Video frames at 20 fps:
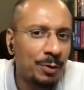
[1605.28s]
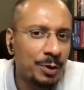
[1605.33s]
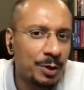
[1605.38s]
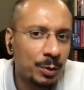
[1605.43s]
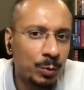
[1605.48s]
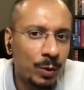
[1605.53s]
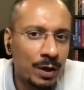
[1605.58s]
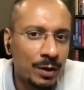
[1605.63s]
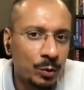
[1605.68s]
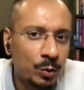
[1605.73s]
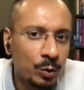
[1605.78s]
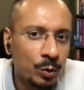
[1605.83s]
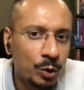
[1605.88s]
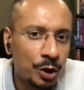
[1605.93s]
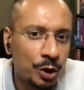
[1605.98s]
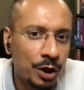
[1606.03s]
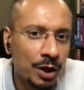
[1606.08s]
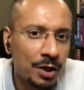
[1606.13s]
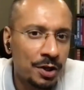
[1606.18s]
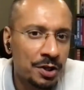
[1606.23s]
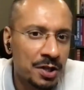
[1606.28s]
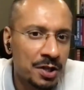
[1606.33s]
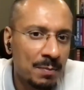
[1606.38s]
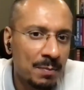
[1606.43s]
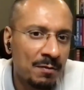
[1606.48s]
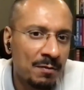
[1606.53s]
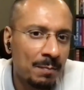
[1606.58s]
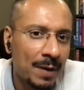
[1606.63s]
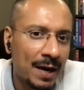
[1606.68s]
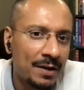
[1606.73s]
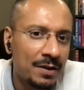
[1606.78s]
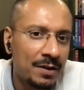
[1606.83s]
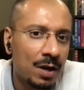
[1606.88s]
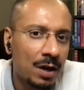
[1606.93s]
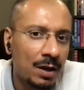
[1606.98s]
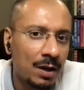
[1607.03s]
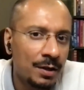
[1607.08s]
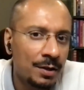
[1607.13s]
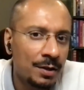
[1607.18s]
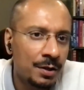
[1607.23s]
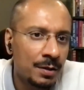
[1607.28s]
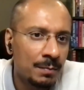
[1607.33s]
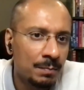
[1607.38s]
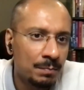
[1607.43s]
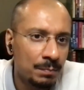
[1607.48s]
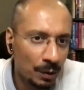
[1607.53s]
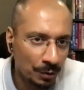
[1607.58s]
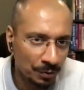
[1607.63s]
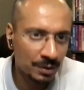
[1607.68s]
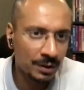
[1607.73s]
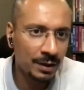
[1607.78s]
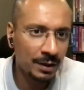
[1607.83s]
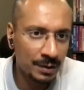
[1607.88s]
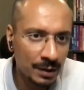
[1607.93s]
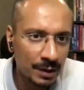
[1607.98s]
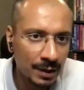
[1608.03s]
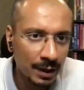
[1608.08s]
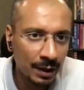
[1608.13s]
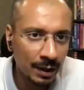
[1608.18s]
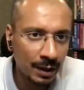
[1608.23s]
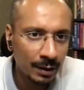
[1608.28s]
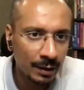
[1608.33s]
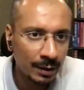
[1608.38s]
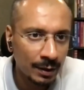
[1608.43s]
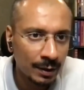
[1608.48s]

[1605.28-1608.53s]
was the one who shared some of my knowledge mostly today.